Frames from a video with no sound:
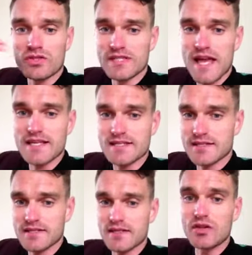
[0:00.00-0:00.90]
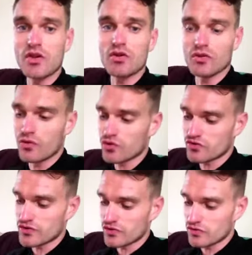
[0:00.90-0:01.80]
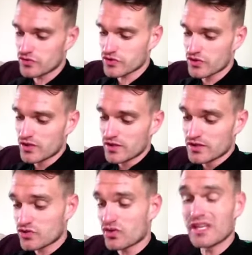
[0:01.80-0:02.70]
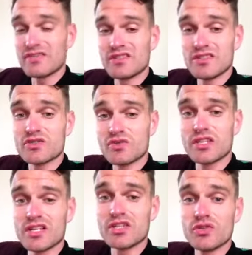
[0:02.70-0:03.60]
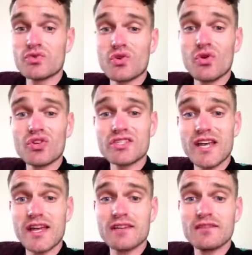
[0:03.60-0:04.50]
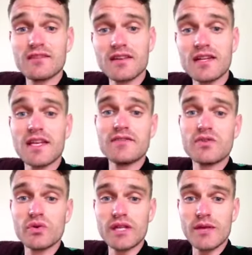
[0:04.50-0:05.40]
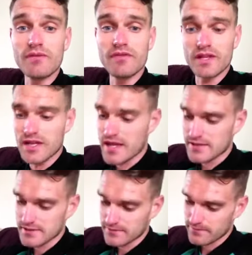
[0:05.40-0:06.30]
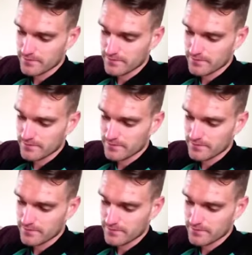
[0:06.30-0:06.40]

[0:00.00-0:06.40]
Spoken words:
tests and on those results. So it gives you, so you can use goal setting, and it gives you an aim for the end.